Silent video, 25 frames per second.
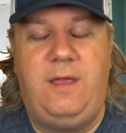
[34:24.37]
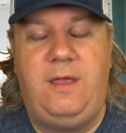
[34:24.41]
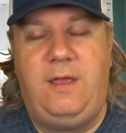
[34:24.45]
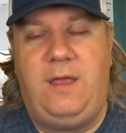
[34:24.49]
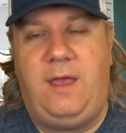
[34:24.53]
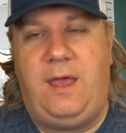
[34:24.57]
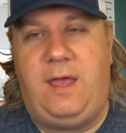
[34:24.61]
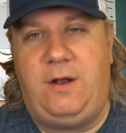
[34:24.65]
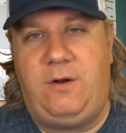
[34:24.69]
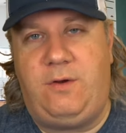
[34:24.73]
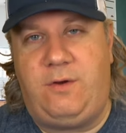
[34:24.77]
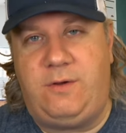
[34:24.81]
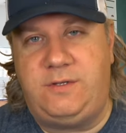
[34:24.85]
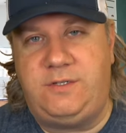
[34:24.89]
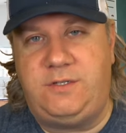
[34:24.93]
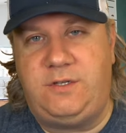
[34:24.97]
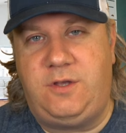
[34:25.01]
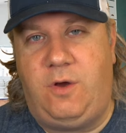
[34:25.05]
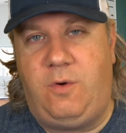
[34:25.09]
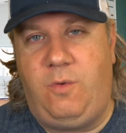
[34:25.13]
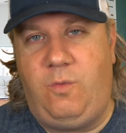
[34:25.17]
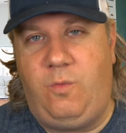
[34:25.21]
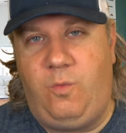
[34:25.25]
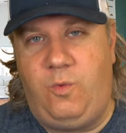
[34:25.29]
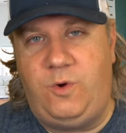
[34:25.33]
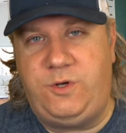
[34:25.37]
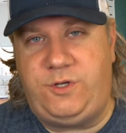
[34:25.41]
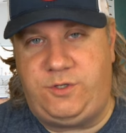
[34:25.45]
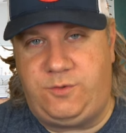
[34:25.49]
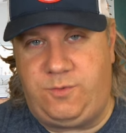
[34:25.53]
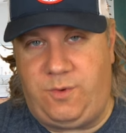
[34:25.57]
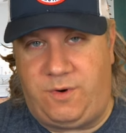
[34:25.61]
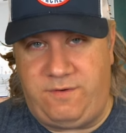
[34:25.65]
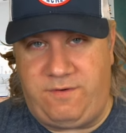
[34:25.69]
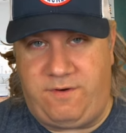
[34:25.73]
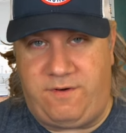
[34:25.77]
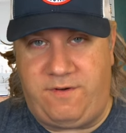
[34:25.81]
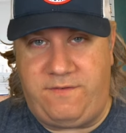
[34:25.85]
And also, which is
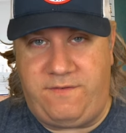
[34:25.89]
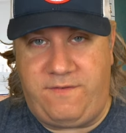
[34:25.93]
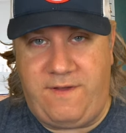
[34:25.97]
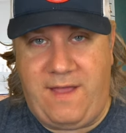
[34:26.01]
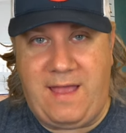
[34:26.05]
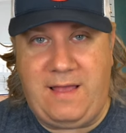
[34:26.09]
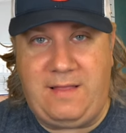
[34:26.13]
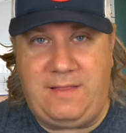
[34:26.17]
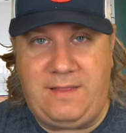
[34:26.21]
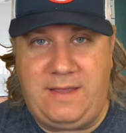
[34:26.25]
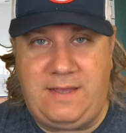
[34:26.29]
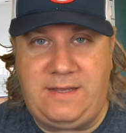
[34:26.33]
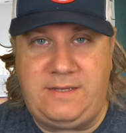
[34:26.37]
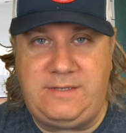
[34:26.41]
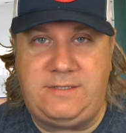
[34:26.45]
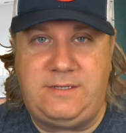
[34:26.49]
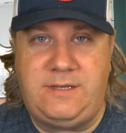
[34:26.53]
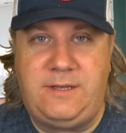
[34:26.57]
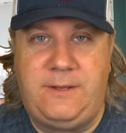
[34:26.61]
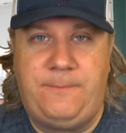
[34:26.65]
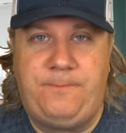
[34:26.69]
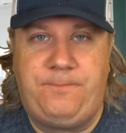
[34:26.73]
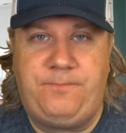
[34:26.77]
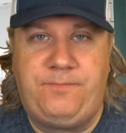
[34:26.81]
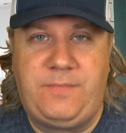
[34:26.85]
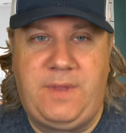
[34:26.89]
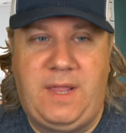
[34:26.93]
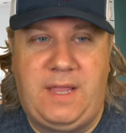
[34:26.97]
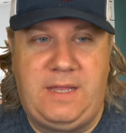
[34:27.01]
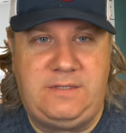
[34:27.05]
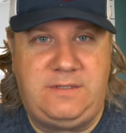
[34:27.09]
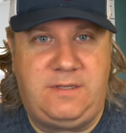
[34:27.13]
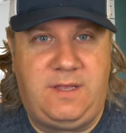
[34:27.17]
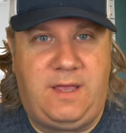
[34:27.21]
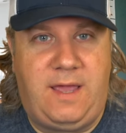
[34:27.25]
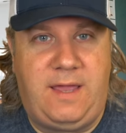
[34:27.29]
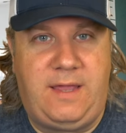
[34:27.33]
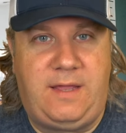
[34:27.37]
one of our failings,
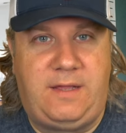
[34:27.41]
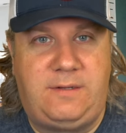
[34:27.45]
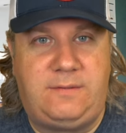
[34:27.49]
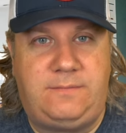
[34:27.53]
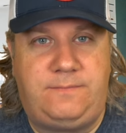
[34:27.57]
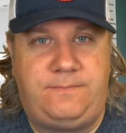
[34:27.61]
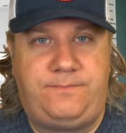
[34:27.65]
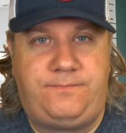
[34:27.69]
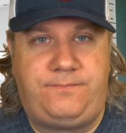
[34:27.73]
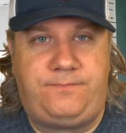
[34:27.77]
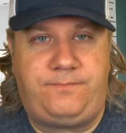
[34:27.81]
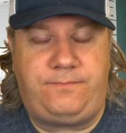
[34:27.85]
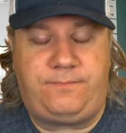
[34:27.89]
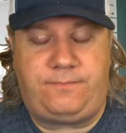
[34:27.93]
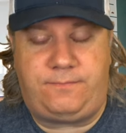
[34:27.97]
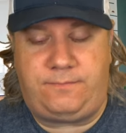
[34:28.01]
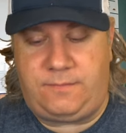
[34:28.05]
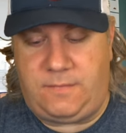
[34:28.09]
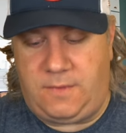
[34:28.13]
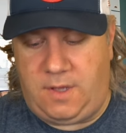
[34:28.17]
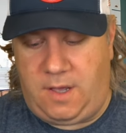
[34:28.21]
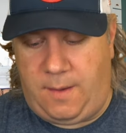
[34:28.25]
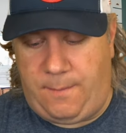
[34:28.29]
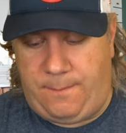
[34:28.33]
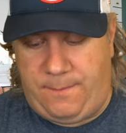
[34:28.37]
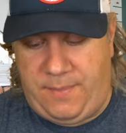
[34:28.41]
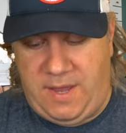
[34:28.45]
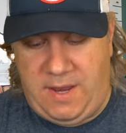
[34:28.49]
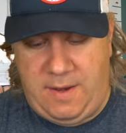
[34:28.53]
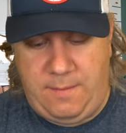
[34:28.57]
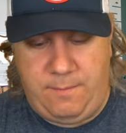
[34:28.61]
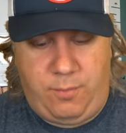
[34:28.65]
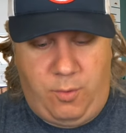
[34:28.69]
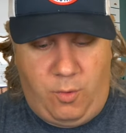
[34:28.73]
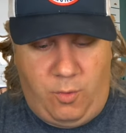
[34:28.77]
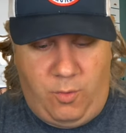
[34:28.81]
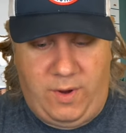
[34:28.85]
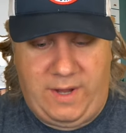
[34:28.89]
is like uh,
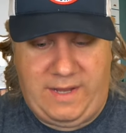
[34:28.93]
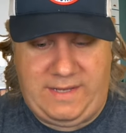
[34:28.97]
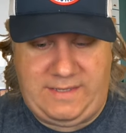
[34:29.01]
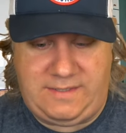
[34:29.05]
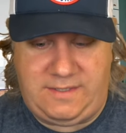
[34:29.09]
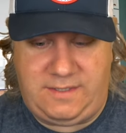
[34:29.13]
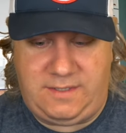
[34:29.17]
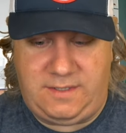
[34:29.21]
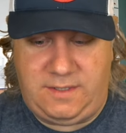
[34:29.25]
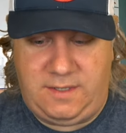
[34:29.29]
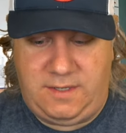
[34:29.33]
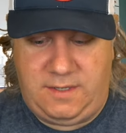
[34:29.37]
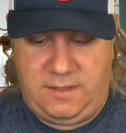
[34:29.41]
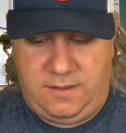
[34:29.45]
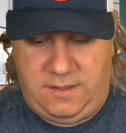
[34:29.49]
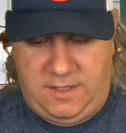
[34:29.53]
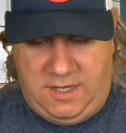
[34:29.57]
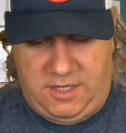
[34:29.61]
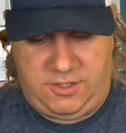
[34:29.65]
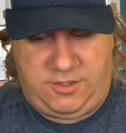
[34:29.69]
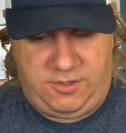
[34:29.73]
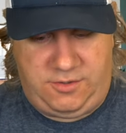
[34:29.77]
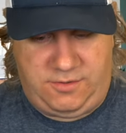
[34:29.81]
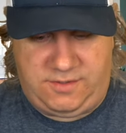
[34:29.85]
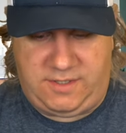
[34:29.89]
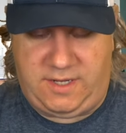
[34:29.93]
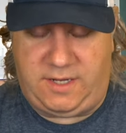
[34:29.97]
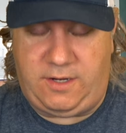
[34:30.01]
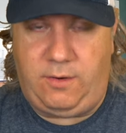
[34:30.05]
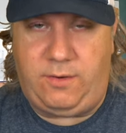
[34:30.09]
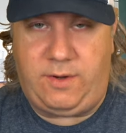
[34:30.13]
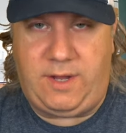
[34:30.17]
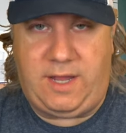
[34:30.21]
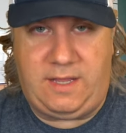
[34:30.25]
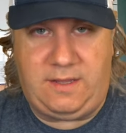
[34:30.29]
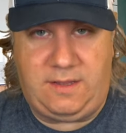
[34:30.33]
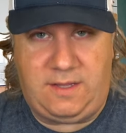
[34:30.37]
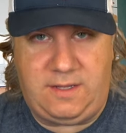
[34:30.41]
pinpoint issues. Like,
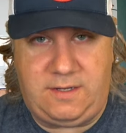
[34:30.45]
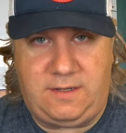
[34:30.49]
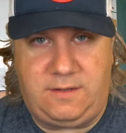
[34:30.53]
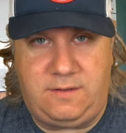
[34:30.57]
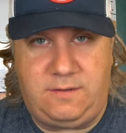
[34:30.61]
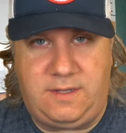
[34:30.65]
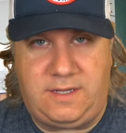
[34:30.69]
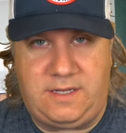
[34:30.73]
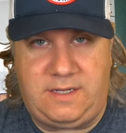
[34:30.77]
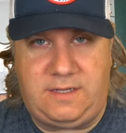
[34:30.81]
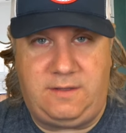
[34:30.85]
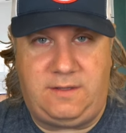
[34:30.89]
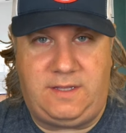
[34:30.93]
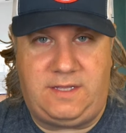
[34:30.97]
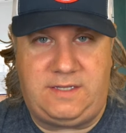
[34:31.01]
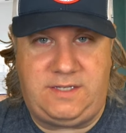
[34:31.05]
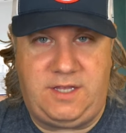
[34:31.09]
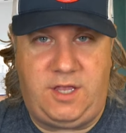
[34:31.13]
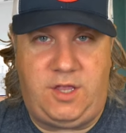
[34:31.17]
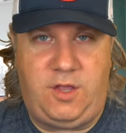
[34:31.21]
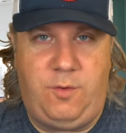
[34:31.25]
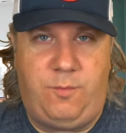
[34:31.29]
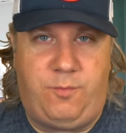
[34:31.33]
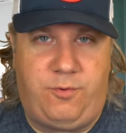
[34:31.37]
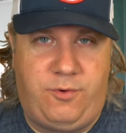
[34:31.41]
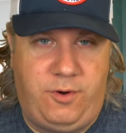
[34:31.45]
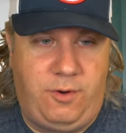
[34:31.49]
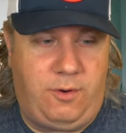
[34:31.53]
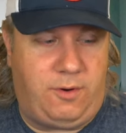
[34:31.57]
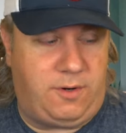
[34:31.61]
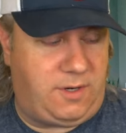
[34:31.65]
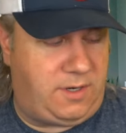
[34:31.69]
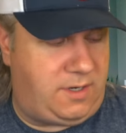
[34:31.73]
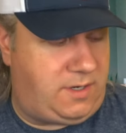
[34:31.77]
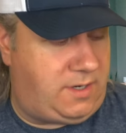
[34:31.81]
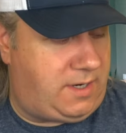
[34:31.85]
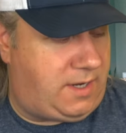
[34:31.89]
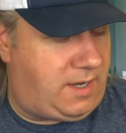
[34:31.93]
okay, like, like let's say you
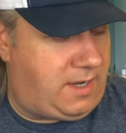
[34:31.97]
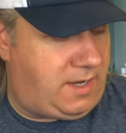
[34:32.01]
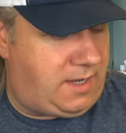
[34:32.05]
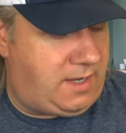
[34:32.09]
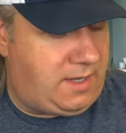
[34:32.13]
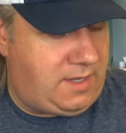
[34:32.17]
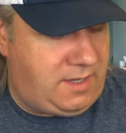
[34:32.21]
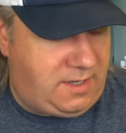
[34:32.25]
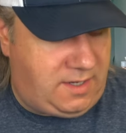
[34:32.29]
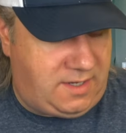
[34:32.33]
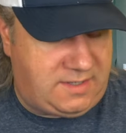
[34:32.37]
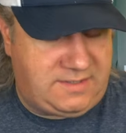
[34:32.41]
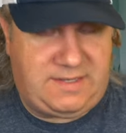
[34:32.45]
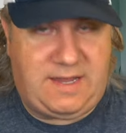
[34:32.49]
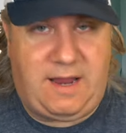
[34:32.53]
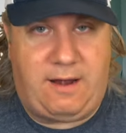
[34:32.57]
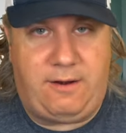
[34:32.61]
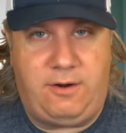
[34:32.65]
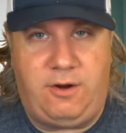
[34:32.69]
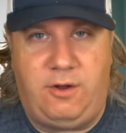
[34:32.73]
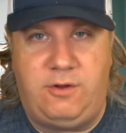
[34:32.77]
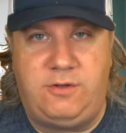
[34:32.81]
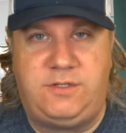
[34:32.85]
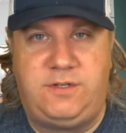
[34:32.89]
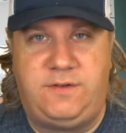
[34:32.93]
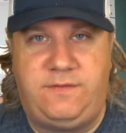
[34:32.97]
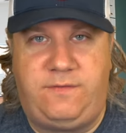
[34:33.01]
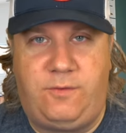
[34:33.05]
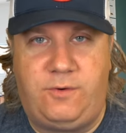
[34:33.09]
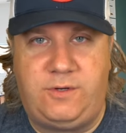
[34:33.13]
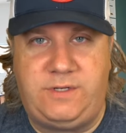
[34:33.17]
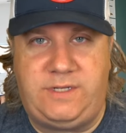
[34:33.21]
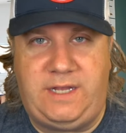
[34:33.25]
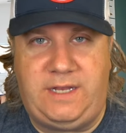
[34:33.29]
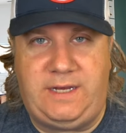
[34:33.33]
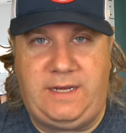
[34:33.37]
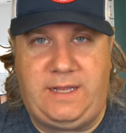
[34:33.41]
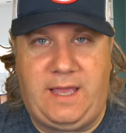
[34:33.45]
pre-ordered uh, a Saragossa
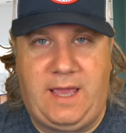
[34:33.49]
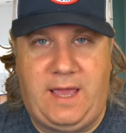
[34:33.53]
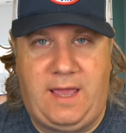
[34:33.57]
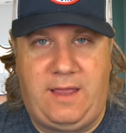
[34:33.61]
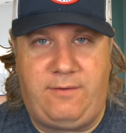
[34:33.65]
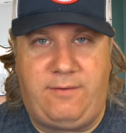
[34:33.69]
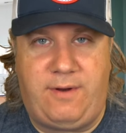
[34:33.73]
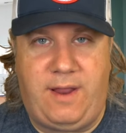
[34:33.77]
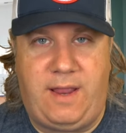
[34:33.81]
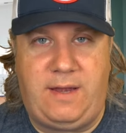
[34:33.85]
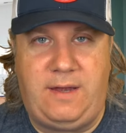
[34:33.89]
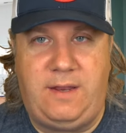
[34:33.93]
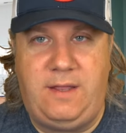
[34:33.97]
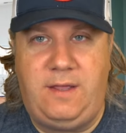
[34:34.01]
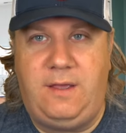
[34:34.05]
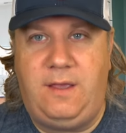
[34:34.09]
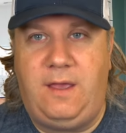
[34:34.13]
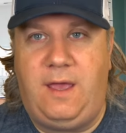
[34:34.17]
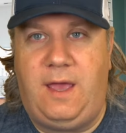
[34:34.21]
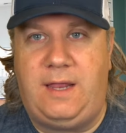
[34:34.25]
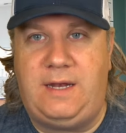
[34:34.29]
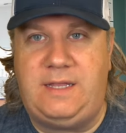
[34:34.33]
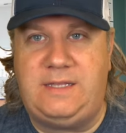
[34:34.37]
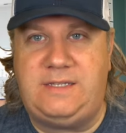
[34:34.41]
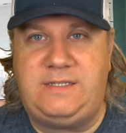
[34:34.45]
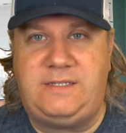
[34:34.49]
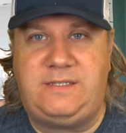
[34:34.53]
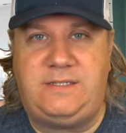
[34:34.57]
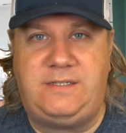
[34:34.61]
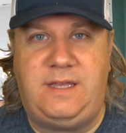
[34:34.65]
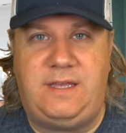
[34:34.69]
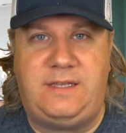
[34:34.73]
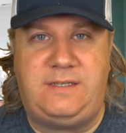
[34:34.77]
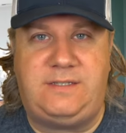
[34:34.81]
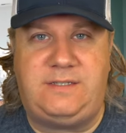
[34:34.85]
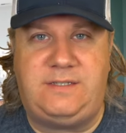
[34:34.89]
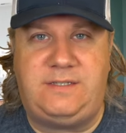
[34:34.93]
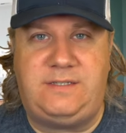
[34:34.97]
fourteen K, right? And it's,
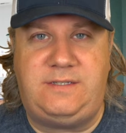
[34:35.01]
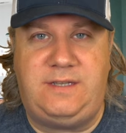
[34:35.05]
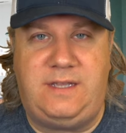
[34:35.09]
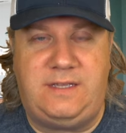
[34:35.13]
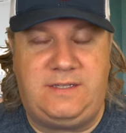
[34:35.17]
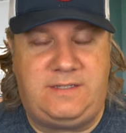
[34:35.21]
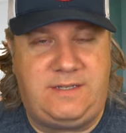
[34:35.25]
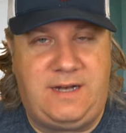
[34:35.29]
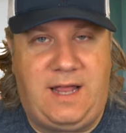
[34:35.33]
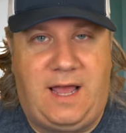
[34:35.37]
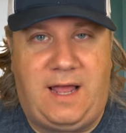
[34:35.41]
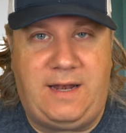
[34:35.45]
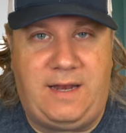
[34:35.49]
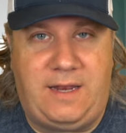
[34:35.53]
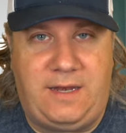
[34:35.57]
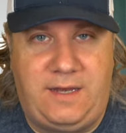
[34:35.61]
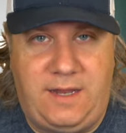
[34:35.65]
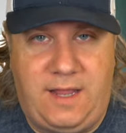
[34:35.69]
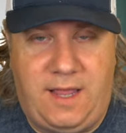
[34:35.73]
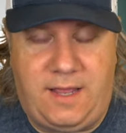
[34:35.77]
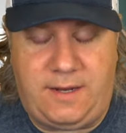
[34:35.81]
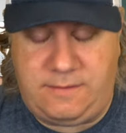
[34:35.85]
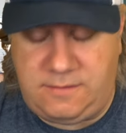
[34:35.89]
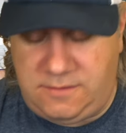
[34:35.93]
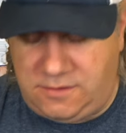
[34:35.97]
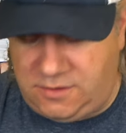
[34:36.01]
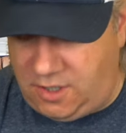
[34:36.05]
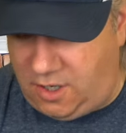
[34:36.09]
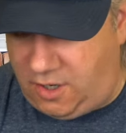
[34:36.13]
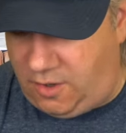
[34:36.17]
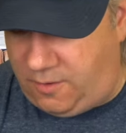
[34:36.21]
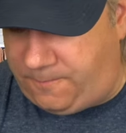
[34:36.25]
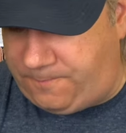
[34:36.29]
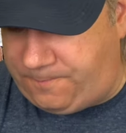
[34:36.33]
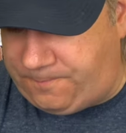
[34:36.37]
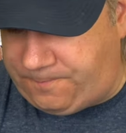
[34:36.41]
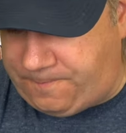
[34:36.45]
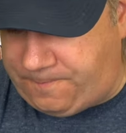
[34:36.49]
it's, it's not in yet. So